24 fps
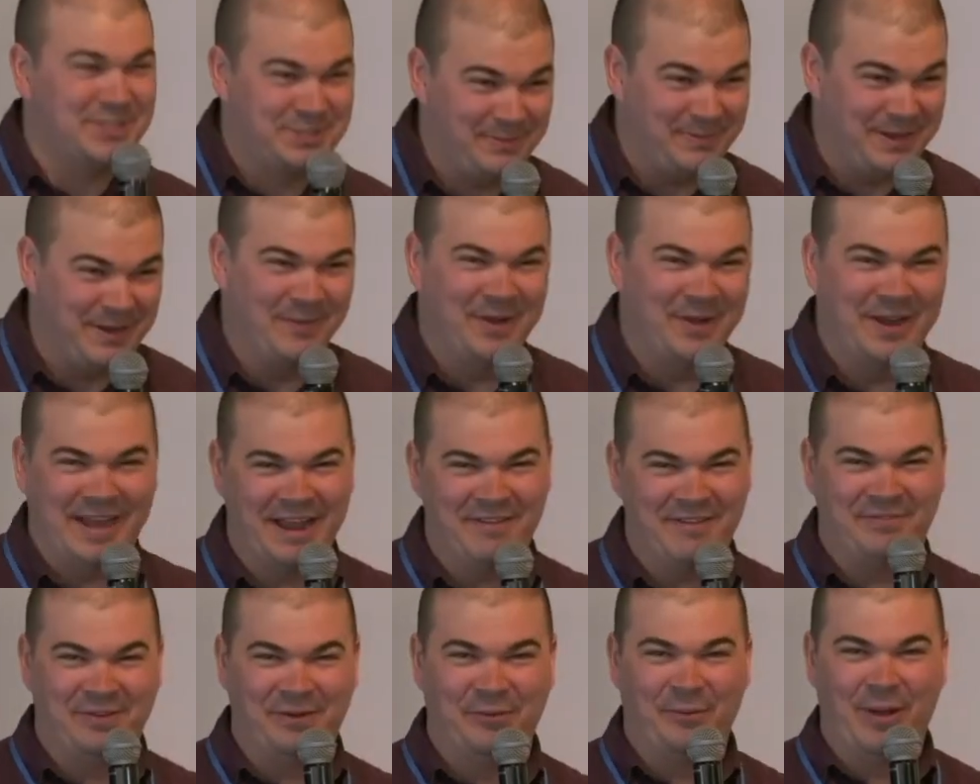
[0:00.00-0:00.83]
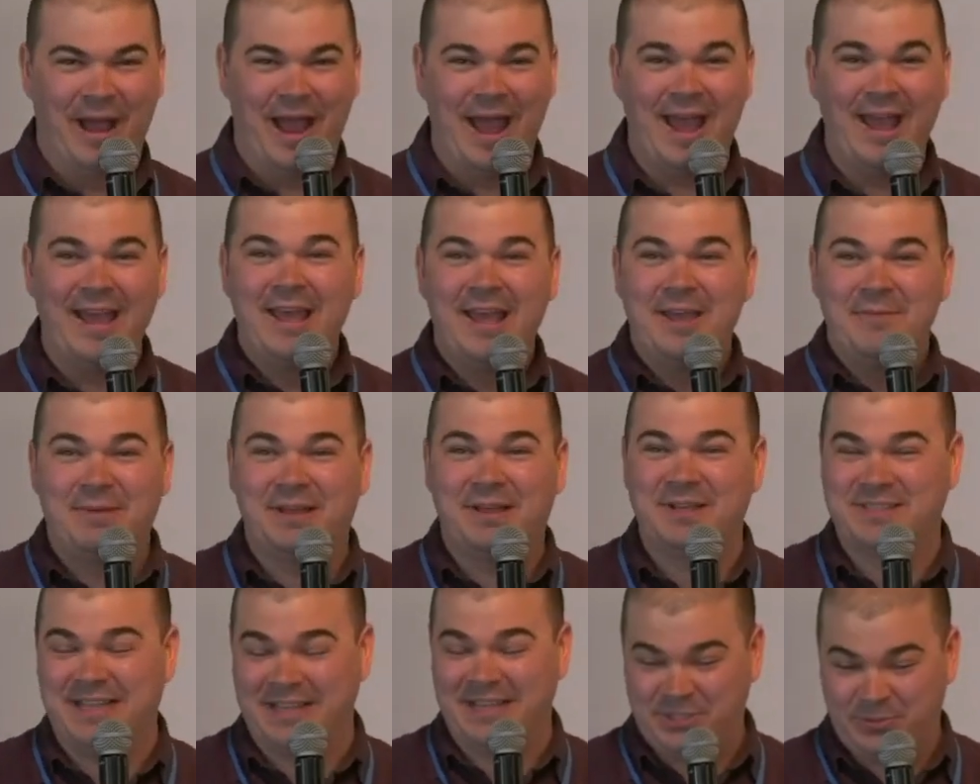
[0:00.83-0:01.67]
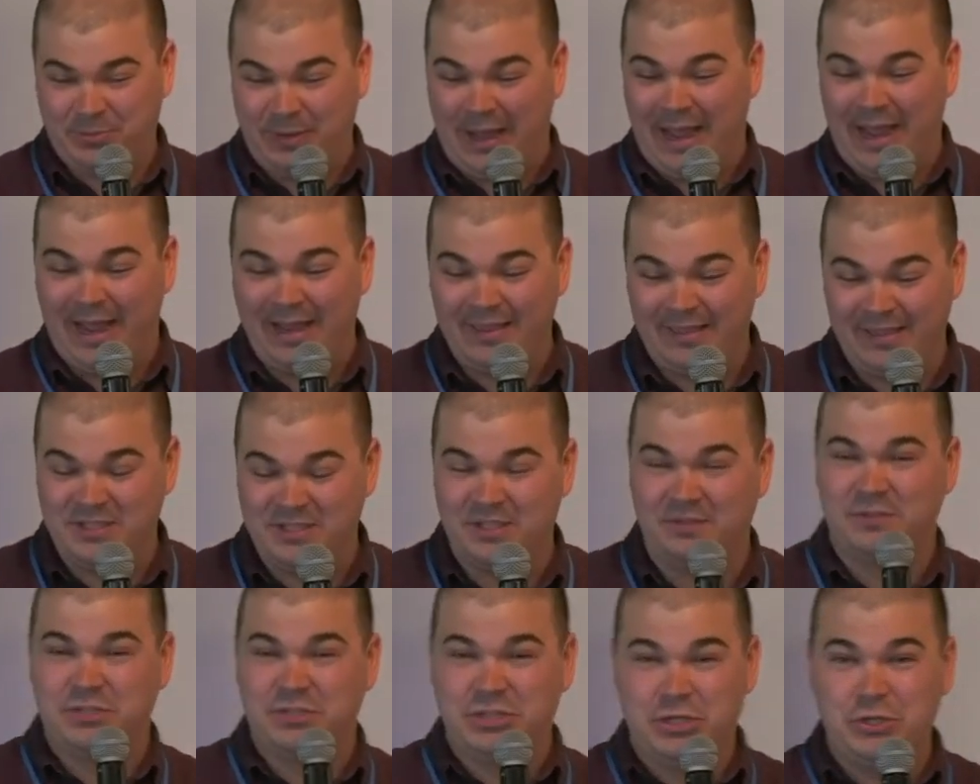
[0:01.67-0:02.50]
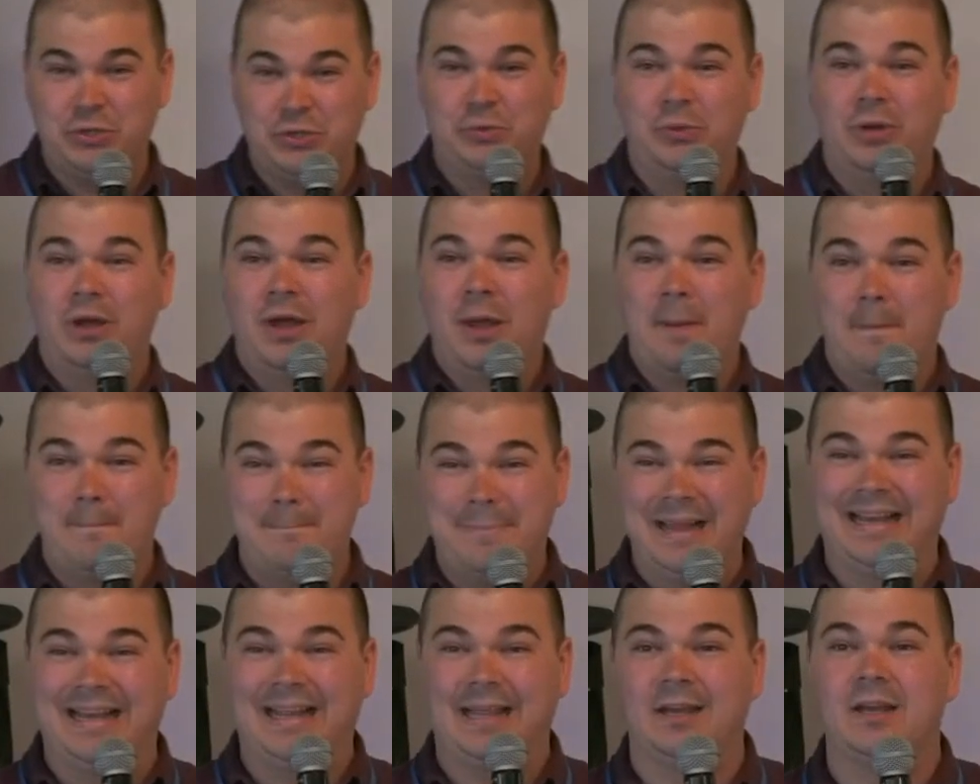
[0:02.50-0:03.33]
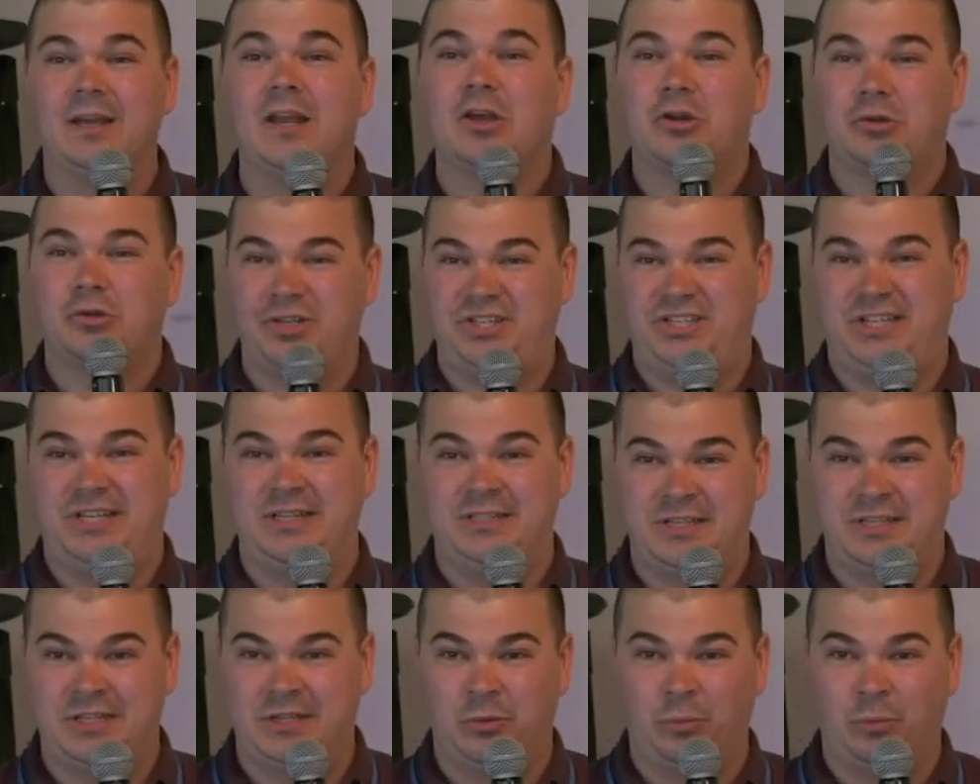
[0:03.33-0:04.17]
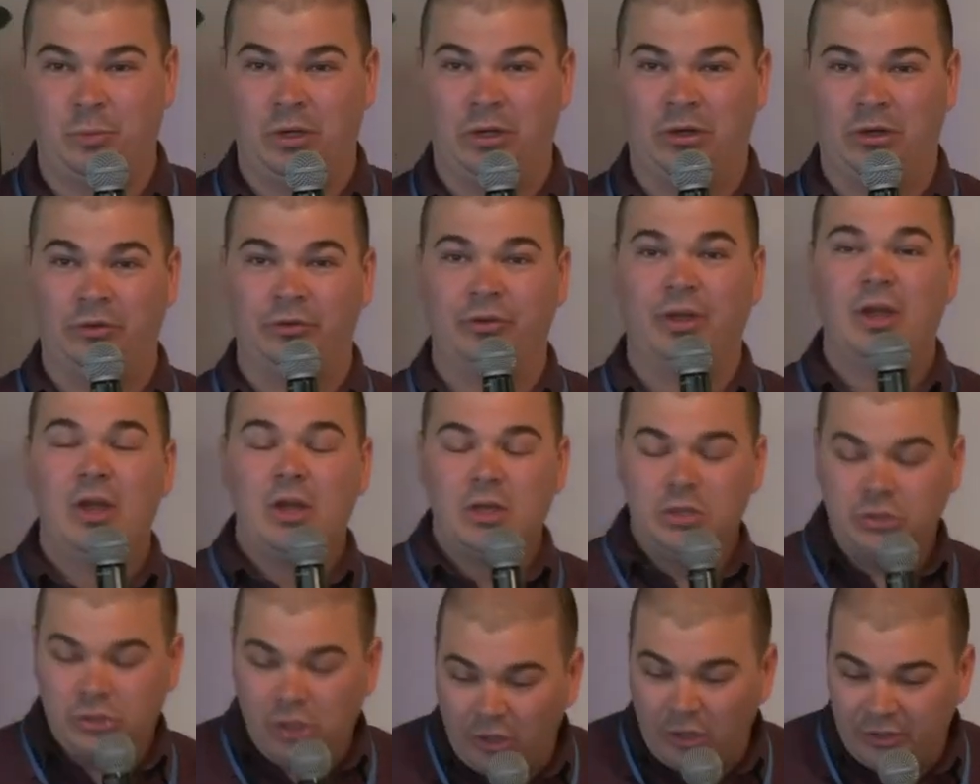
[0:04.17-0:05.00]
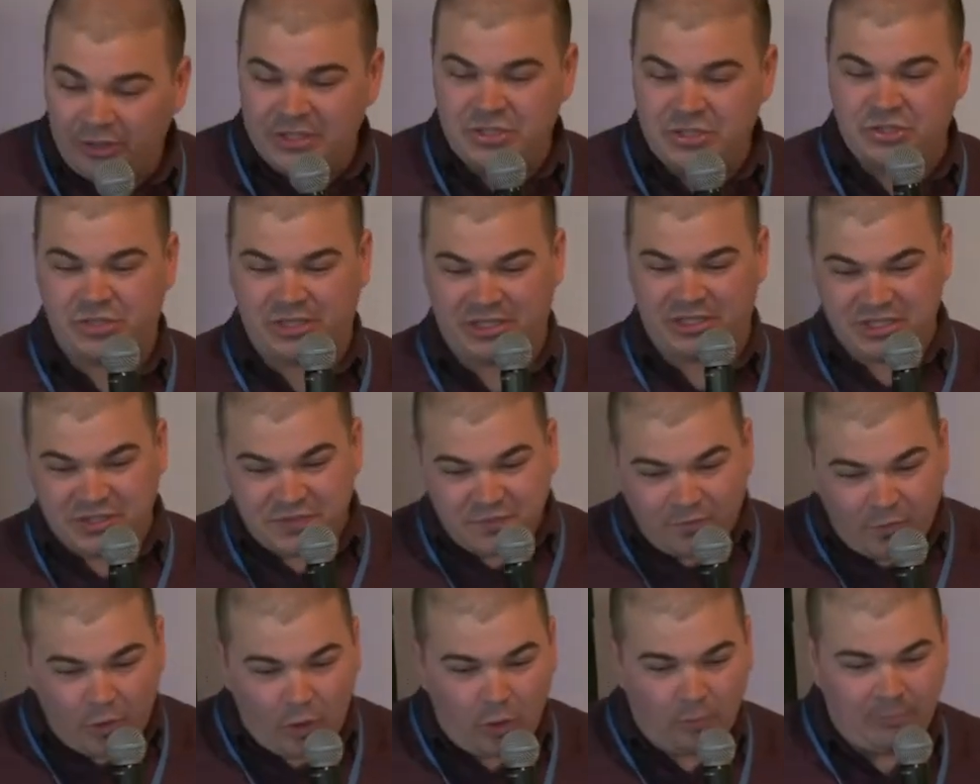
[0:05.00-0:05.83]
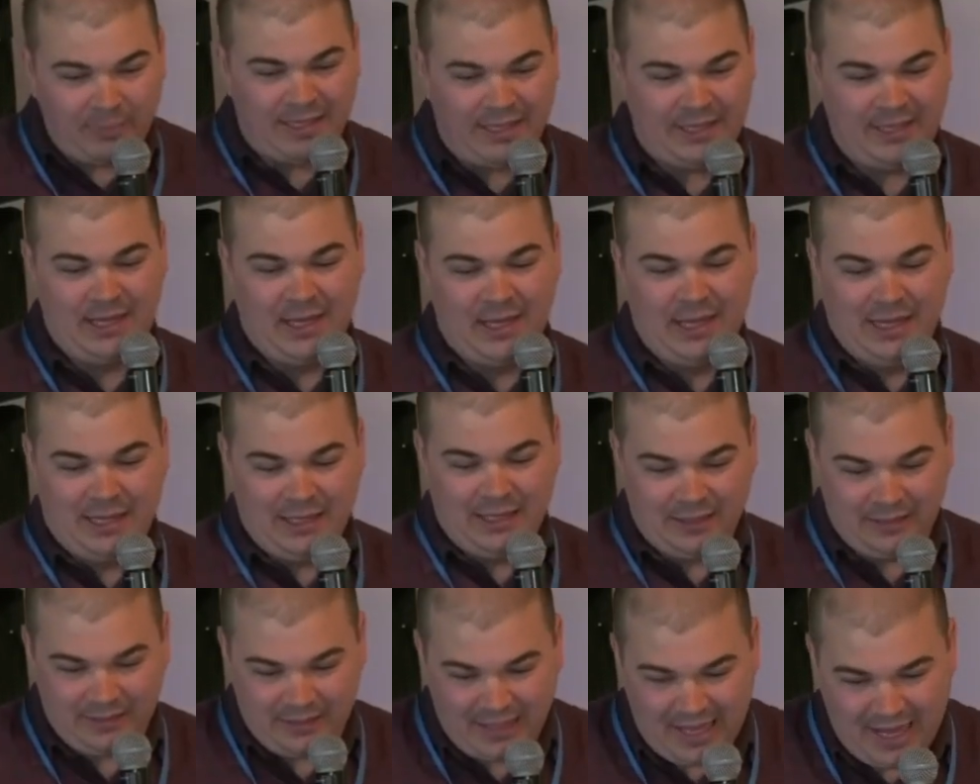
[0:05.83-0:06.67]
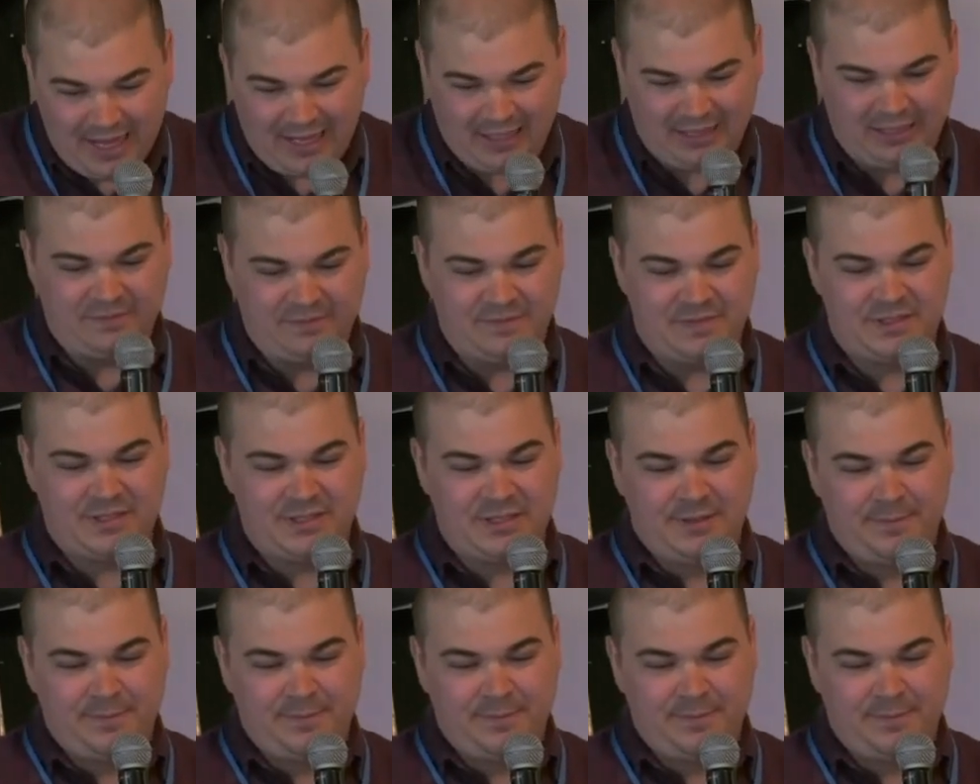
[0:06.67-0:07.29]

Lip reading: at work everywhere because that's why there's over 2 billion Christians in the world. God is transforming lives.